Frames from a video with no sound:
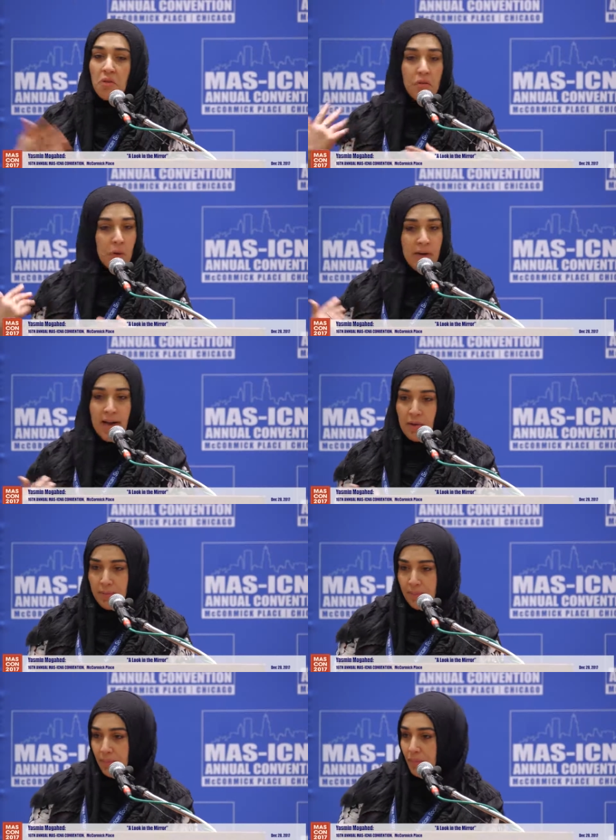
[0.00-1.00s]
you throw it
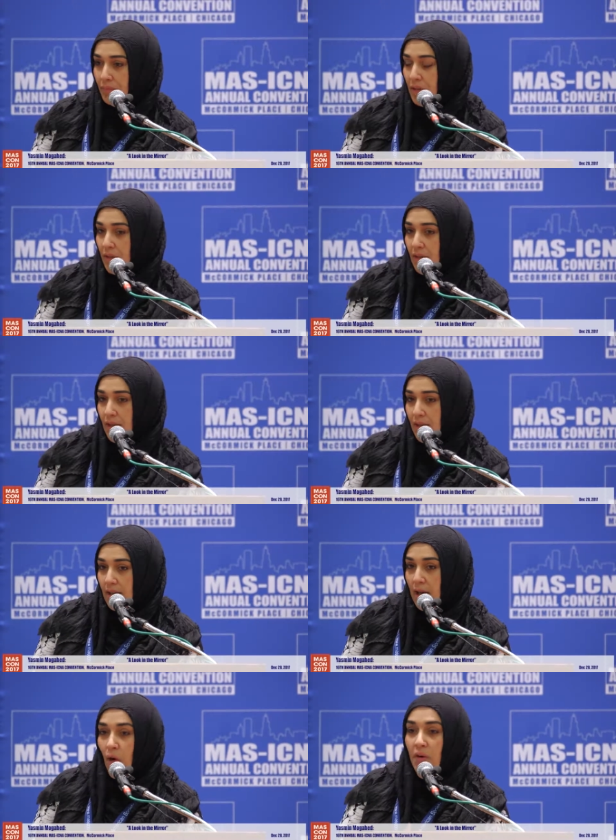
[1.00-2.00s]
out.
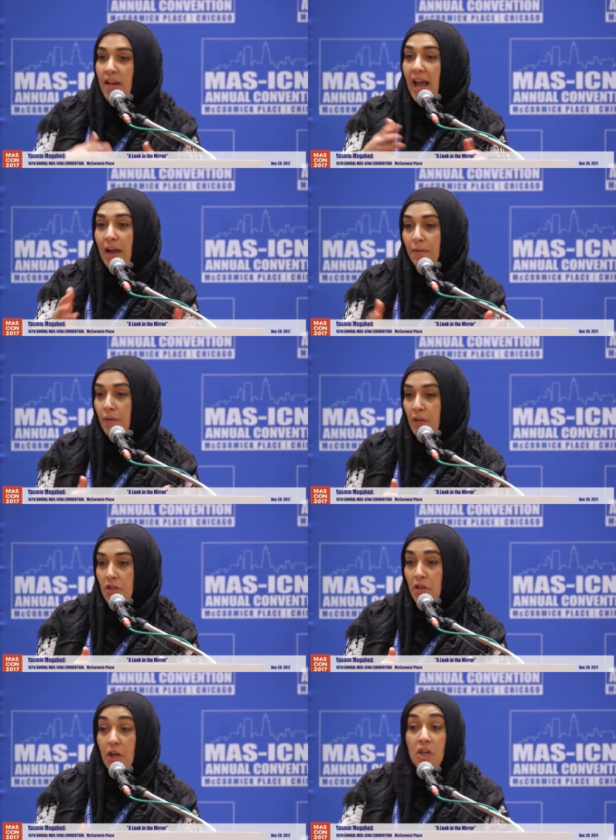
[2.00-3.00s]
It already had
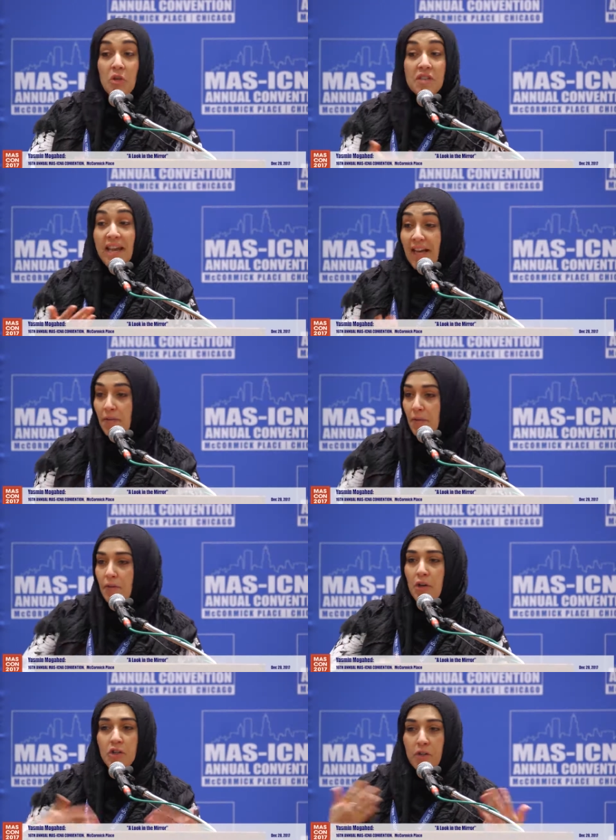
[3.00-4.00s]
furniture. You take out the
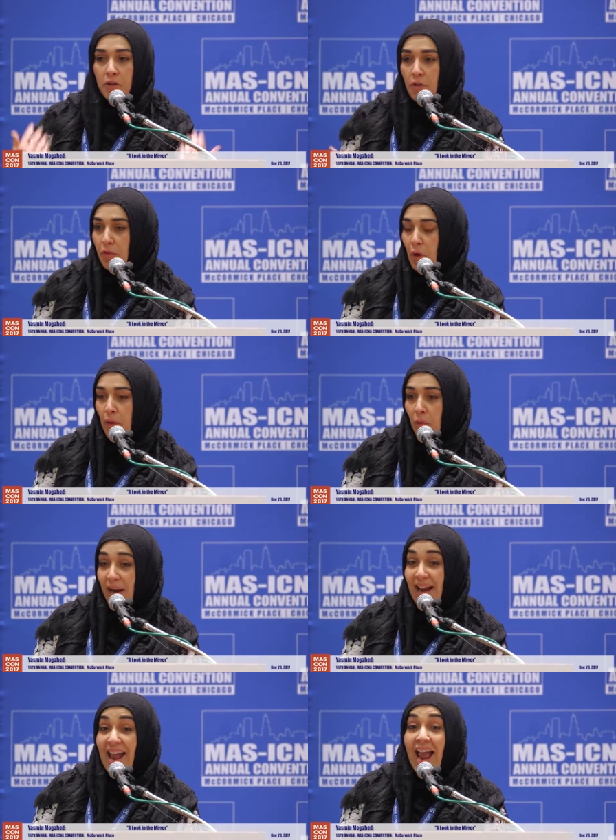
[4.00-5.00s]
furniture and you throw it
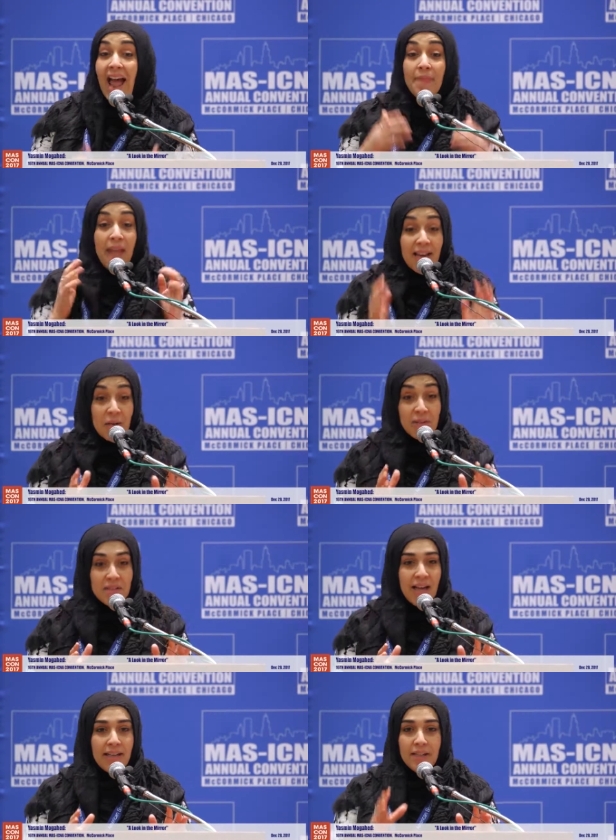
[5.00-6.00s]
away. And then you
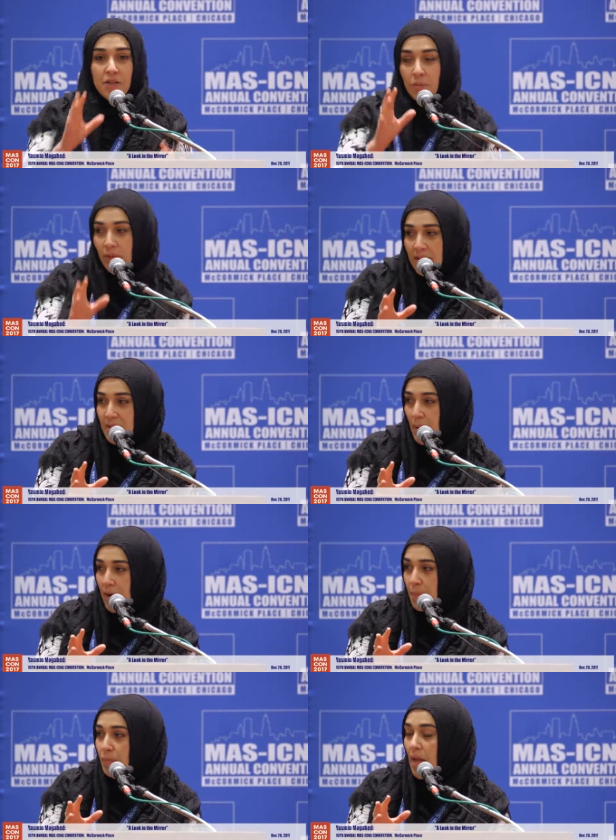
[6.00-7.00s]
decide, because you're really
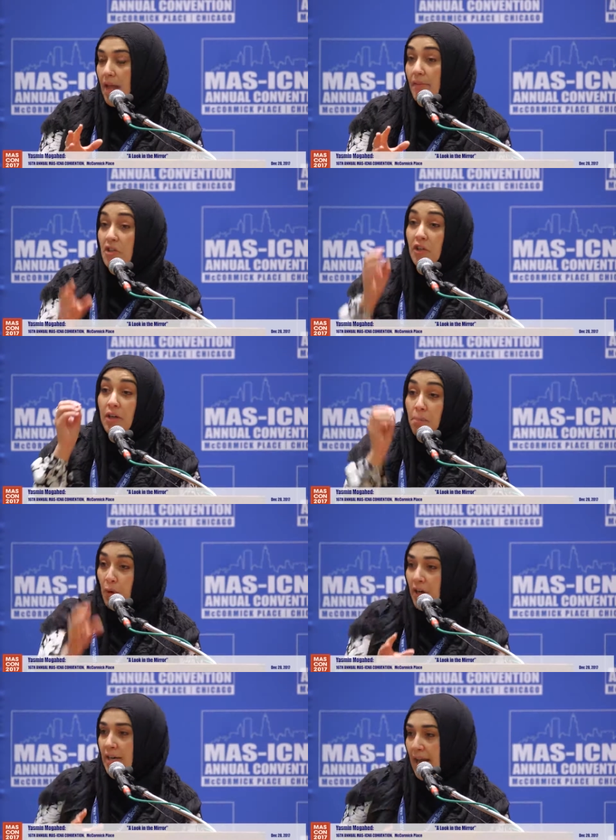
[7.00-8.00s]
smart, that you're going to
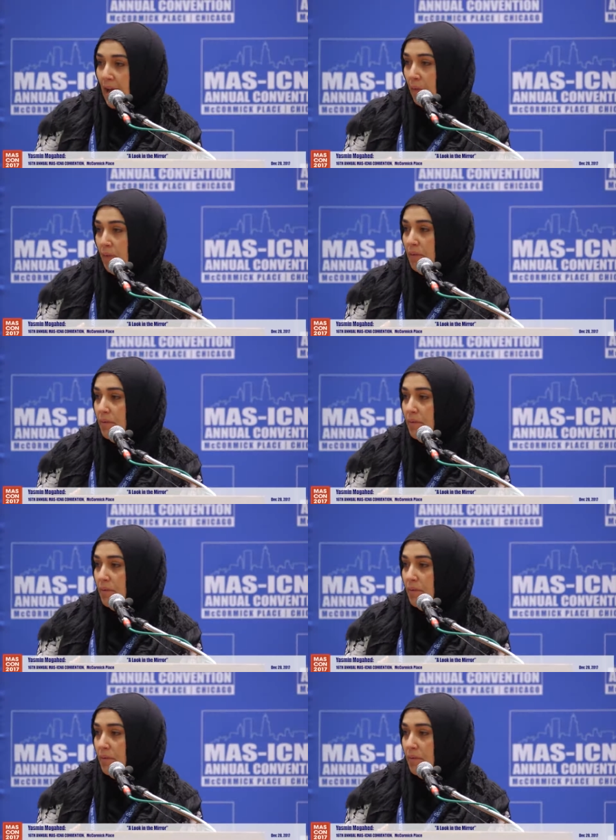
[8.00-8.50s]
burn it down.